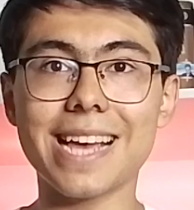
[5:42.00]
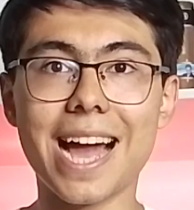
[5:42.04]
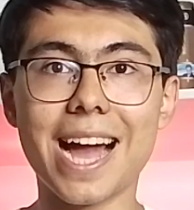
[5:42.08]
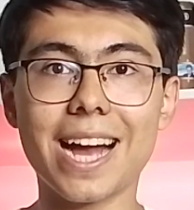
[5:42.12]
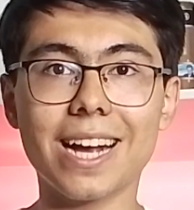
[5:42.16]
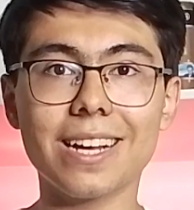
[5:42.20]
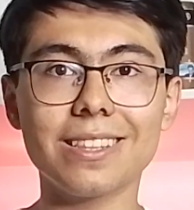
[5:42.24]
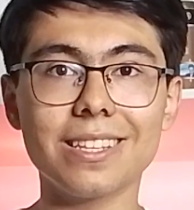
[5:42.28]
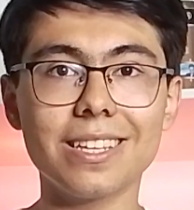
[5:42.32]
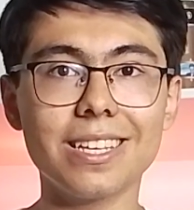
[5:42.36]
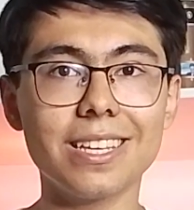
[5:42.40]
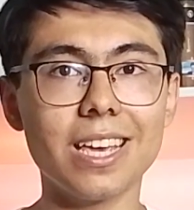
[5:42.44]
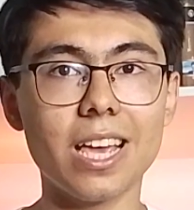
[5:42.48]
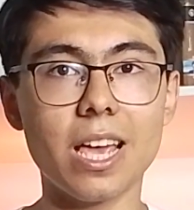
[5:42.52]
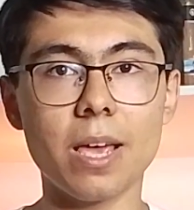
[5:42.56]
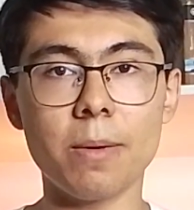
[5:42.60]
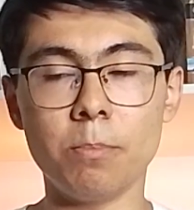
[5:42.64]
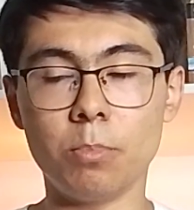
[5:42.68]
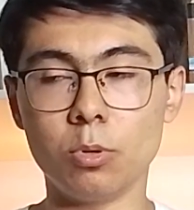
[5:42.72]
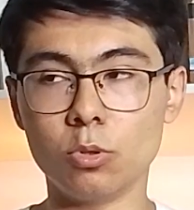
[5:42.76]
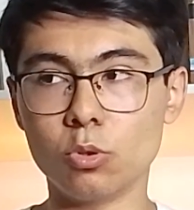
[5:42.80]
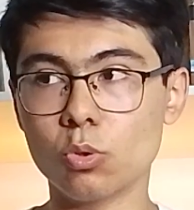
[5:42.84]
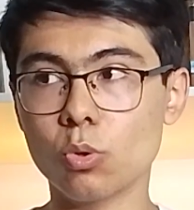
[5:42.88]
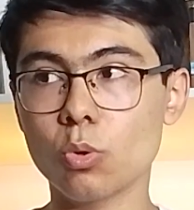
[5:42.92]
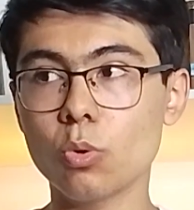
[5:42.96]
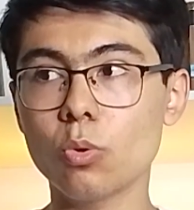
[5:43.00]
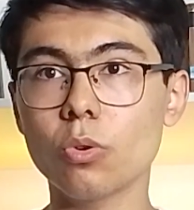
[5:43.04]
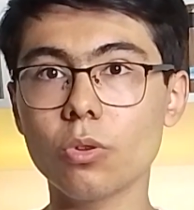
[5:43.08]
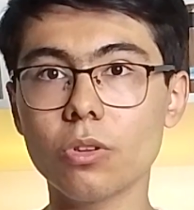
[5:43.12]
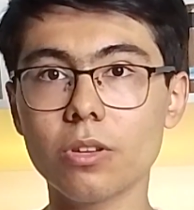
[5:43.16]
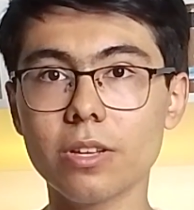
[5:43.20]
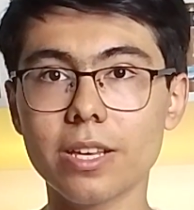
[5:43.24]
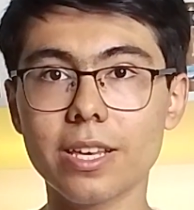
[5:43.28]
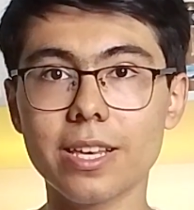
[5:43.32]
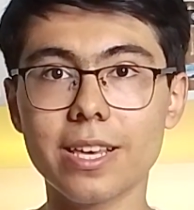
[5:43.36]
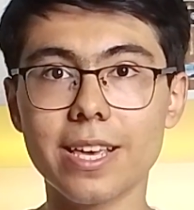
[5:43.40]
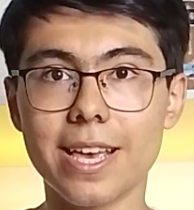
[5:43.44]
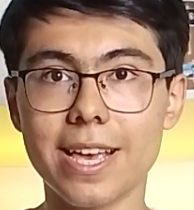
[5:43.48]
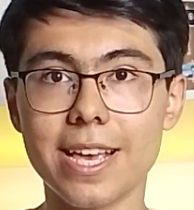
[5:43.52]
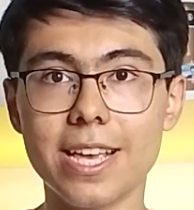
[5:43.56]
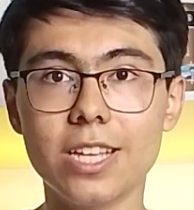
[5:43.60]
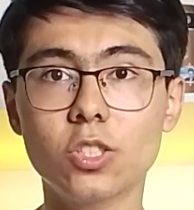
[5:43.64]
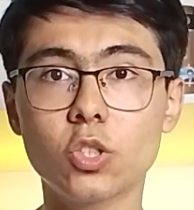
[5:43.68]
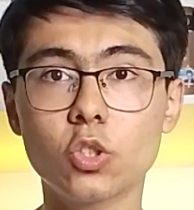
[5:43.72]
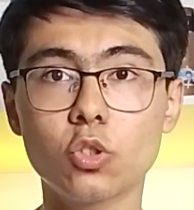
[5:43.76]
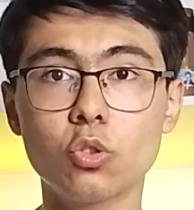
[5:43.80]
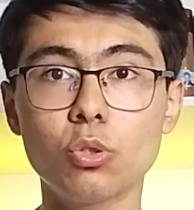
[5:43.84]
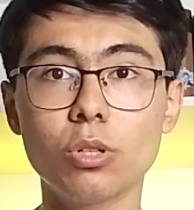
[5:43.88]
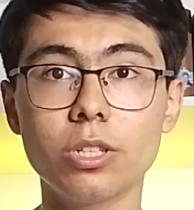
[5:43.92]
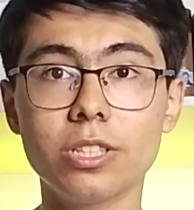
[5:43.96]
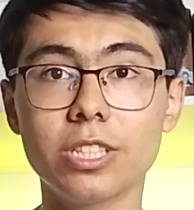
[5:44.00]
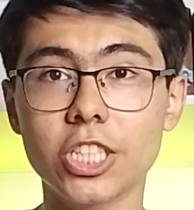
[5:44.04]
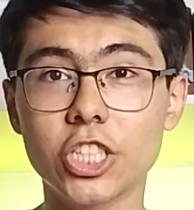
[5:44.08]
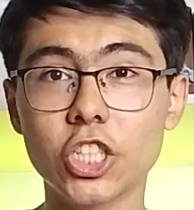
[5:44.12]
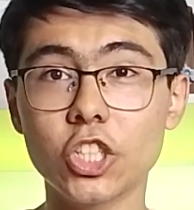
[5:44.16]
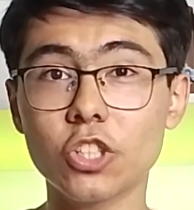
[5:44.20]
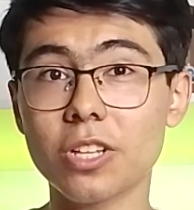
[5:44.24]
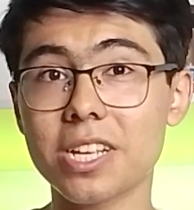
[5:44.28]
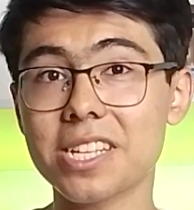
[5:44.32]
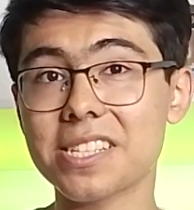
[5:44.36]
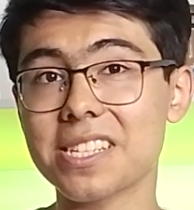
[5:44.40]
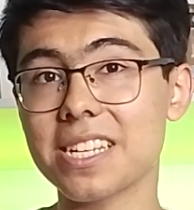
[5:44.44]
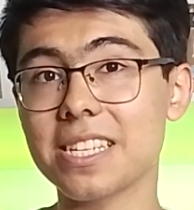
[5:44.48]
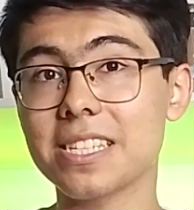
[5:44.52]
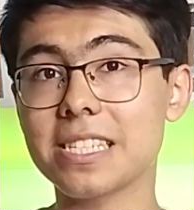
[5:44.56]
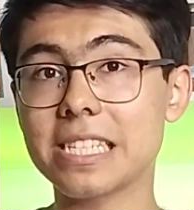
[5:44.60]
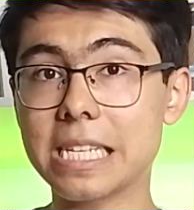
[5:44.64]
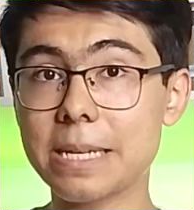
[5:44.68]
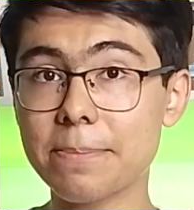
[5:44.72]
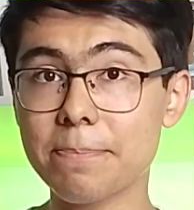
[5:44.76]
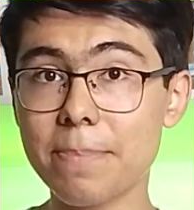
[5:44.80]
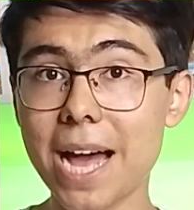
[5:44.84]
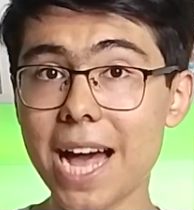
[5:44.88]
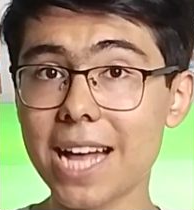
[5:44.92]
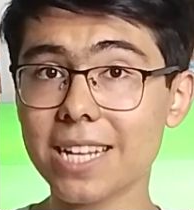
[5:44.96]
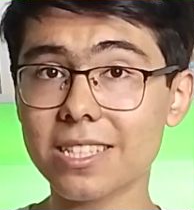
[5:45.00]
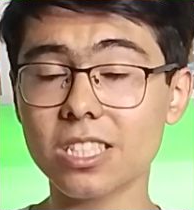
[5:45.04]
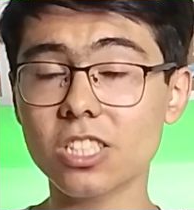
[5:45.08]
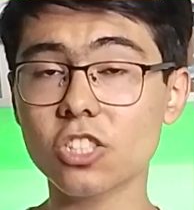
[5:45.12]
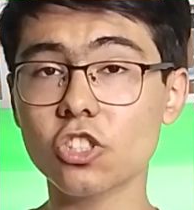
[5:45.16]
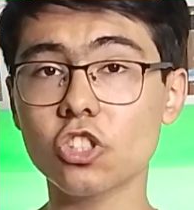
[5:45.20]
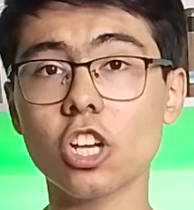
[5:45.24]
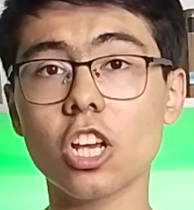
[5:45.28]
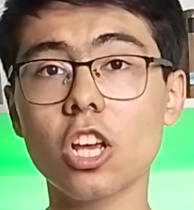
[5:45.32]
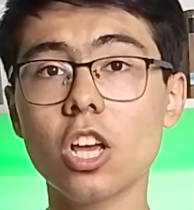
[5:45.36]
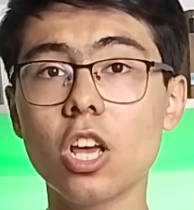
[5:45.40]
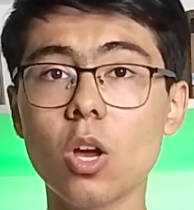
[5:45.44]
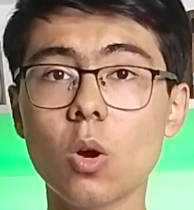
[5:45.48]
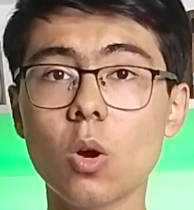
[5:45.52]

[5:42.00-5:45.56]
tackling a brutally history digital SAT passage